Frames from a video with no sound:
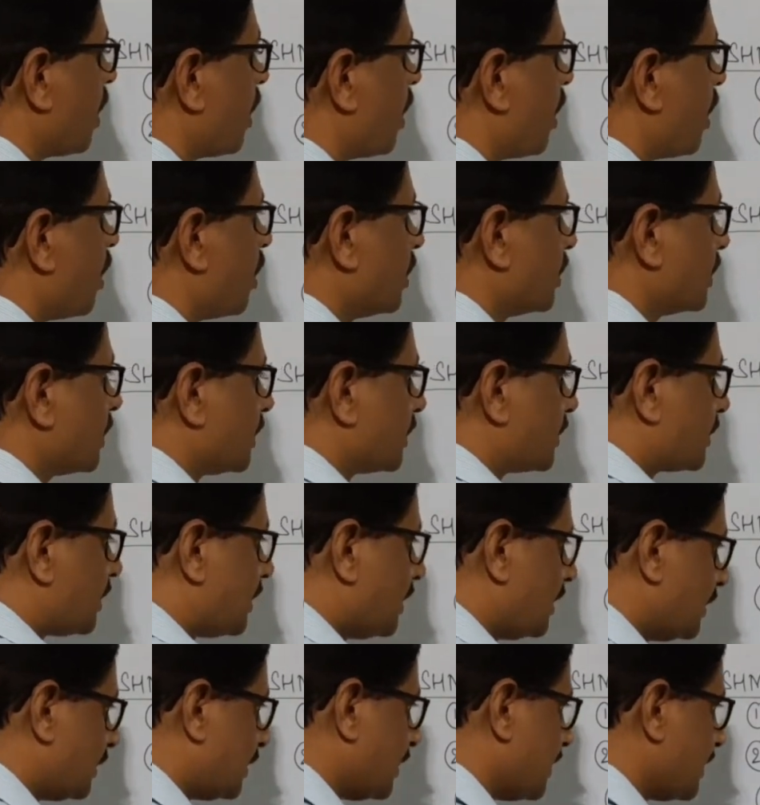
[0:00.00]
All the
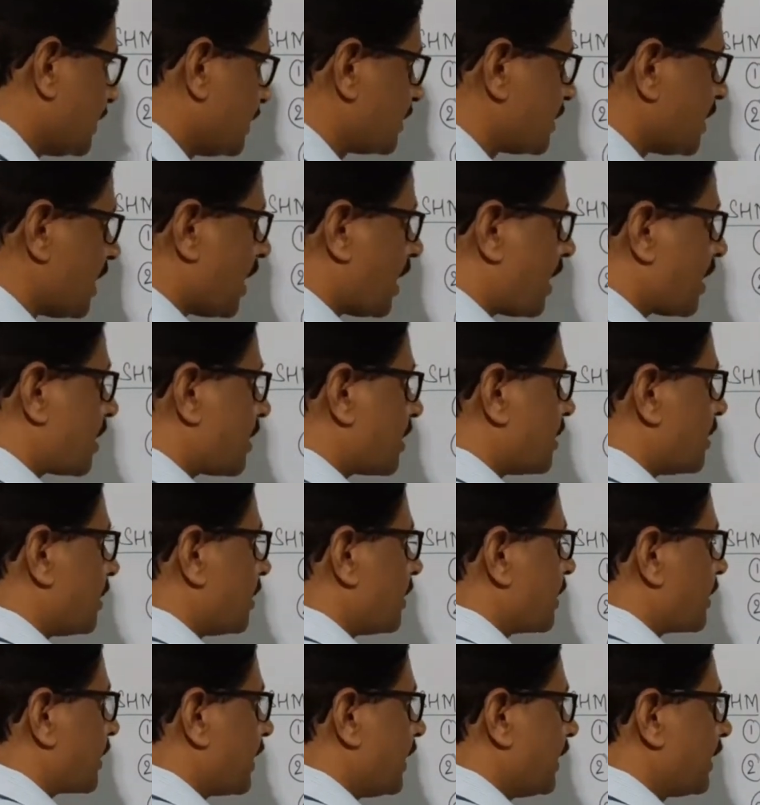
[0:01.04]
three things are
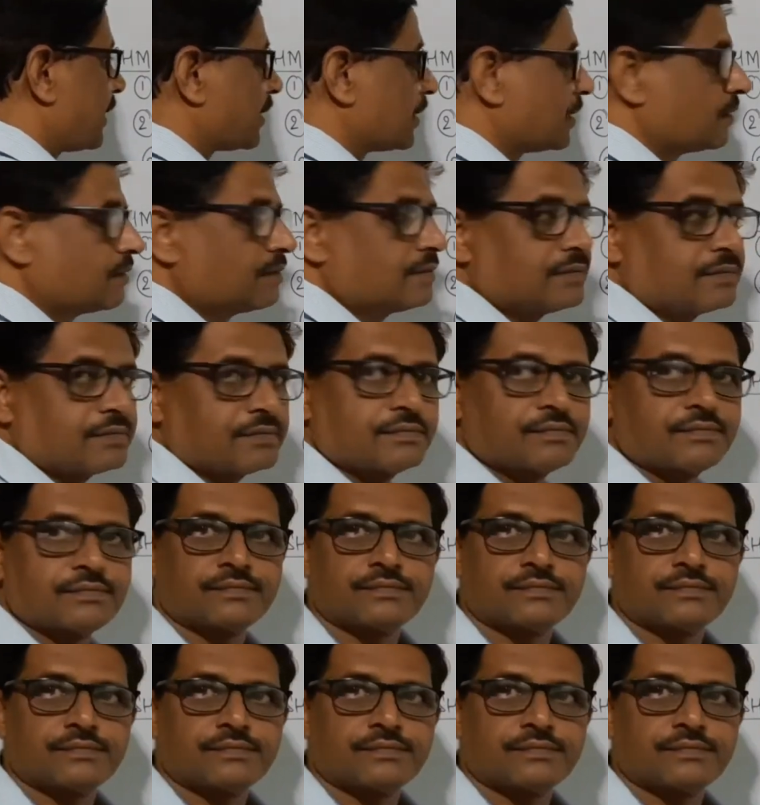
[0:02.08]
written